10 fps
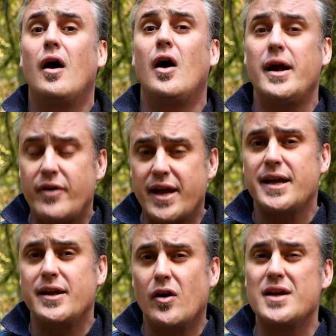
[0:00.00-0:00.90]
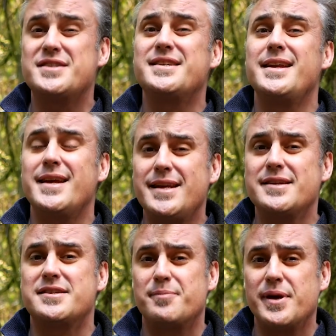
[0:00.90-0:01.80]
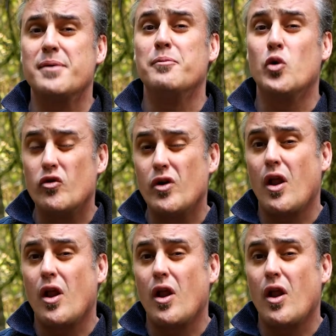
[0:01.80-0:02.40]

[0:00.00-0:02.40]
I recognised there needed to be a more